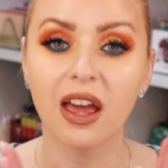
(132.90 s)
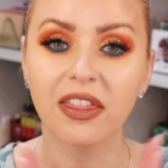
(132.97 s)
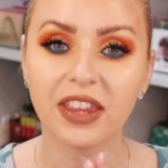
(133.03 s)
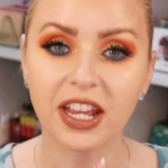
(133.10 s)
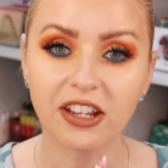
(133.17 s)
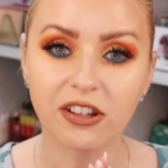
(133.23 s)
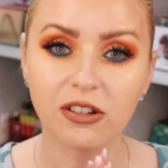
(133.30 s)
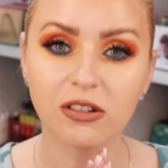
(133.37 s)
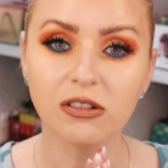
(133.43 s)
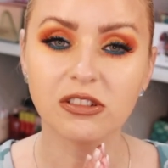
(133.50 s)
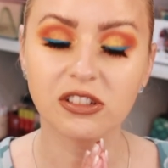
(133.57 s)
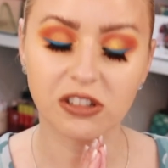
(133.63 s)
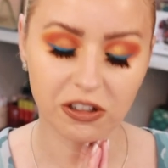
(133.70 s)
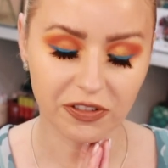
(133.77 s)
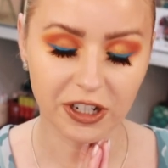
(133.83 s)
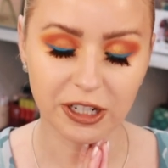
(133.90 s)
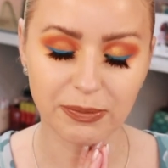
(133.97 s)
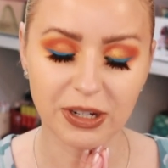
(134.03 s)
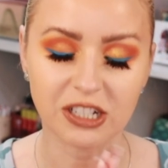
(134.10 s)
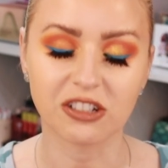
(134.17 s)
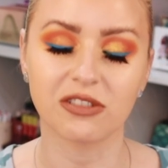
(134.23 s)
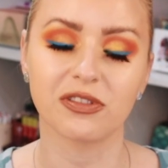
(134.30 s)
thank you so very
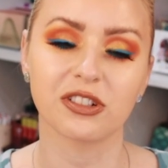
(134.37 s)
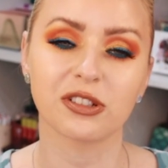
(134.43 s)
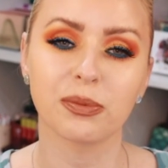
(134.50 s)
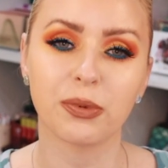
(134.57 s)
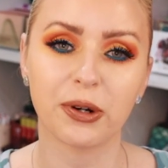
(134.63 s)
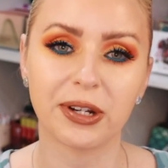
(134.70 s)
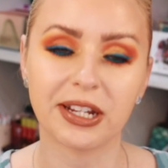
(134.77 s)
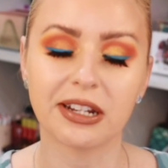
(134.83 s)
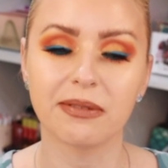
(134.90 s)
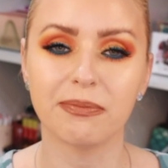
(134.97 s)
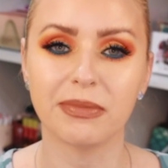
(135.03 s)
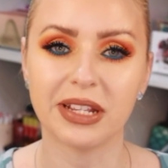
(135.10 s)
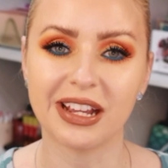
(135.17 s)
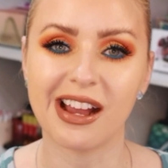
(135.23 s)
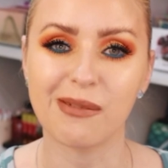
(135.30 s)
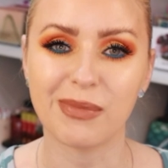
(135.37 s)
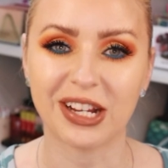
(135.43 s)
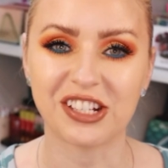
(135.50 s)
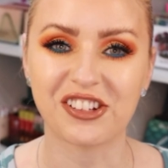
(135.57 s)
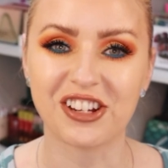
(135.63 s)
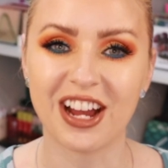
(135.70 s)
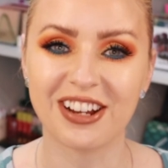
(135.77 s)
much for supporting me and my
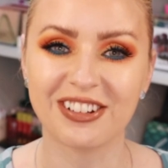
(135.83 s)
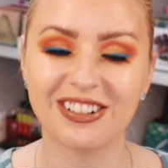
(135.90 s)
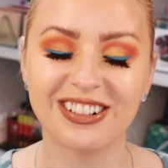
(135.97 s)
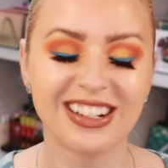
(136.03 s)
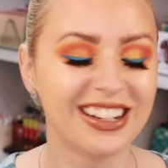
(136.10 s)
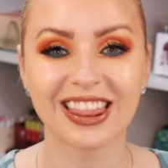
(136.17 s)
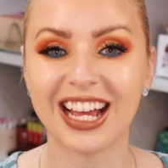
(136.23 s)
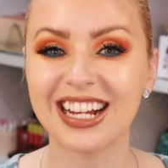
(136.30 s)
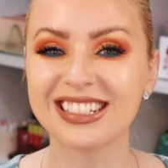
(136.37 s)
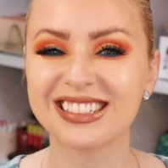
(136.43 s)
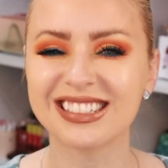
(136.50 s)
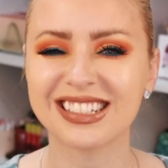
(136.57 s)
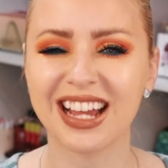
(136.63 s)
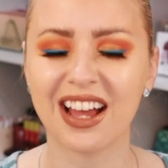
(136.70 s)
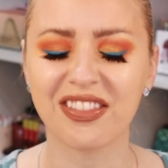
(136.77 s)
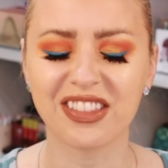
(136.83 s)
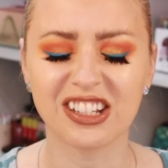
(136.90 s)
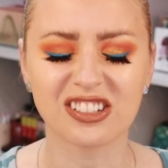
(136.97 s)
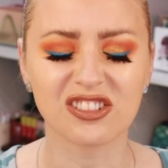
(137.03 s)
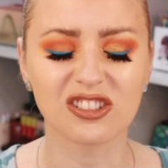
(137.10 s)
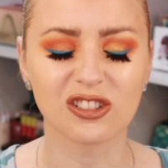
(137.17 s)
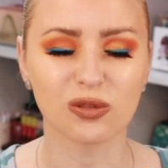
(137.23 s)
channel. Let's get
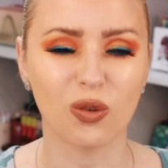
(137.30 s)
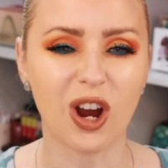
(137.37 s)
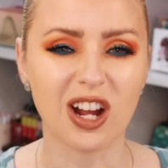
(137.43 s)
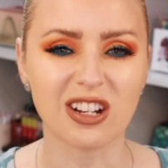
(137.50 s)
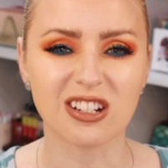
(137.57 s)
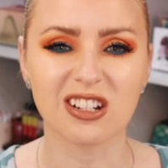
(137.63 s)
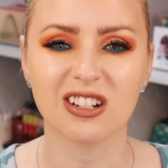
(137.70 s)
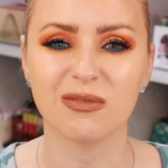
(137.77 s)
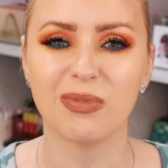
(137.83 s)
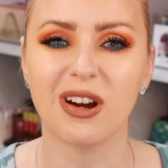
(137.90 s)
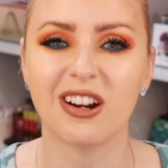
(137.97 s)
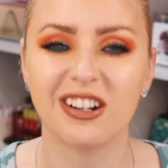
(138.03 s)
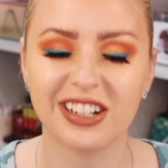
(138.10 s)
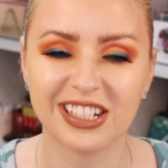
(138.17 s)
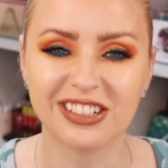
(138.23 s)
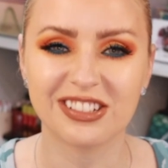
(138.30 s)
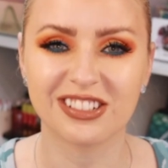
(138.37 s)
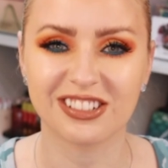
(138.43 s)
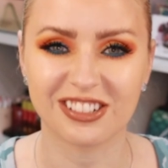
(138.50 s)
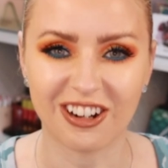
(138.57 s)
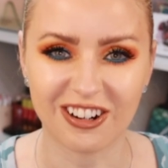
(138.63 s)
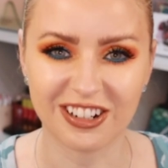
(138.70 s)
this swatch party
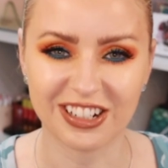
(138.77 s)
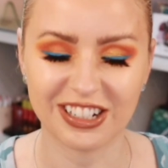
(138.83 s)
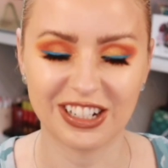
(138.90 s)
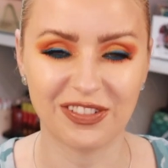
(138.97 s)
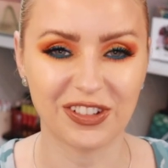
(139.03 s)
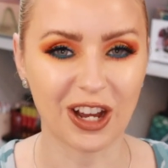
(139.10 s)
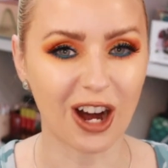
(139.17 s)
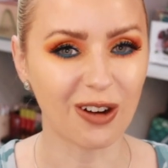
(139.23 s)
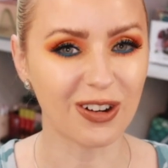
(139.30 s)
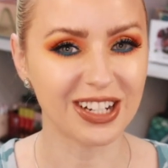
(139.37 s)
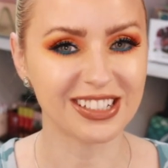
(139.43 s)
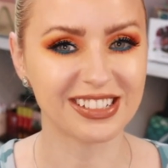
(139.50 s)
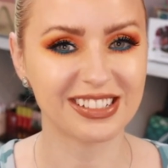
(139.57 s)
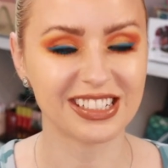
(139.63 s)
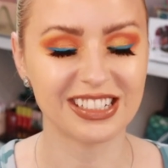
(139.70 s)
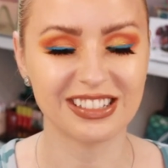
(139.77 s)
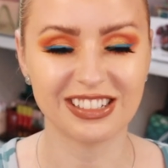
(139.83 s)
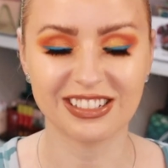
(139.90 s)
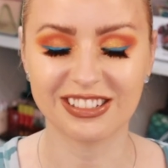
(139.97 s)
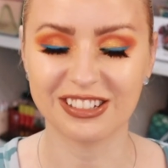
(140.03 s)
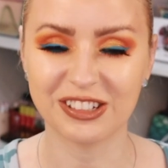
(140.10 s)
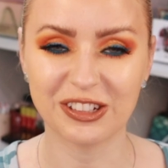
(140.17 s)
started. If y'all want to see
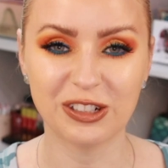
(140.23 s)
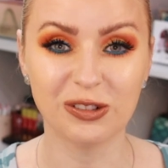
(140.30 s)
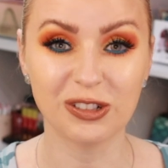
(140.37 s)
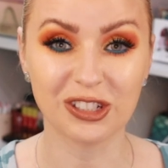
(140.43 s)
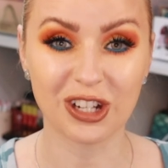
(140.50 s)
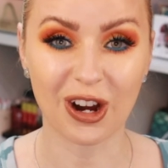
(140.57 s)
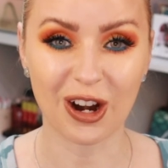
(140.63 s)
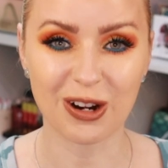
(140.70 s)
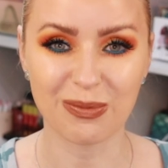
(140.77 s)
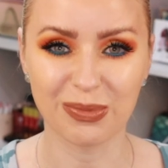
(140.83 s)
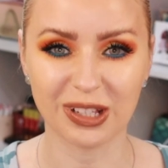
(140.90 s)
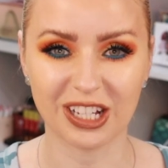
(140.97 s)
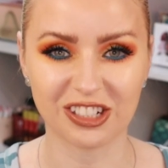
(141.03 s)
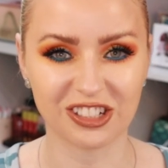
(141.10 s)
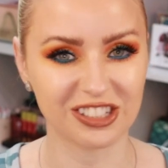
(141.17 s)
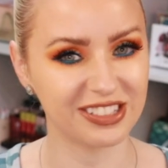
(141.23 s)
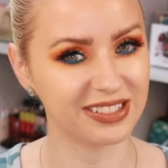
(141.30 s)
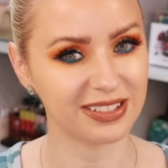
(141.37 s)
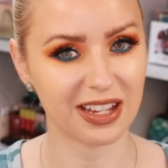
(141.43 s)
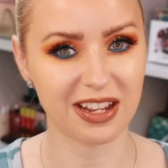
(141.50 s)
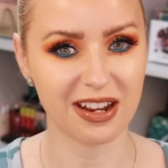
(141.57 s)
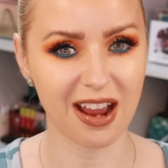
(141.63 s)
these new Tarte blushes
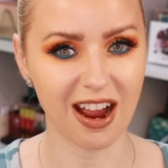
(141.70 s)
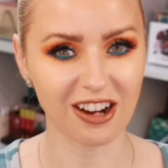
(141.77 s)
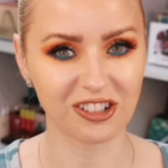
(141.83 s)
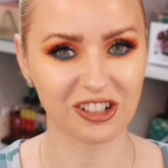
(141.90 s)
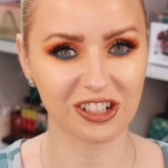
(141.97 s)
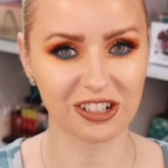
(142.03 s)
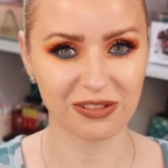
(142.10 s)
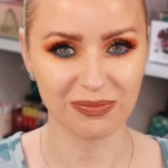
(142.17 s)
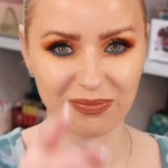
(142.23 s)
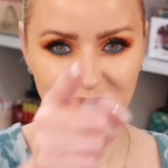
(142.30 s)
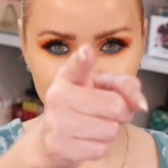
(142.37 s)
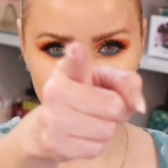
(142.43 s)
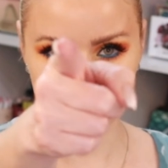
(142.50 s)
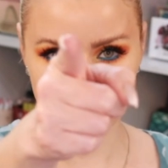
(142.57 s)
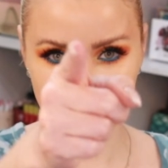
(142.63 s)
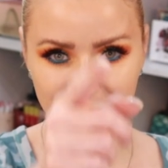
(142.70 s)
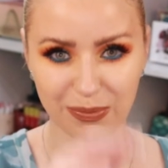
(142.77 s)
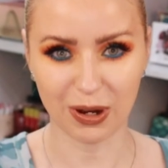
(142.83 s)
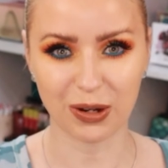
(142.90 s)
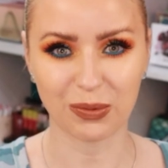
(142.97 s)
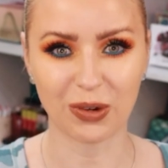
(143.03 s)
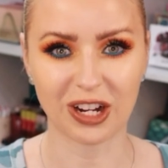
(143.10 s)
in action, keep on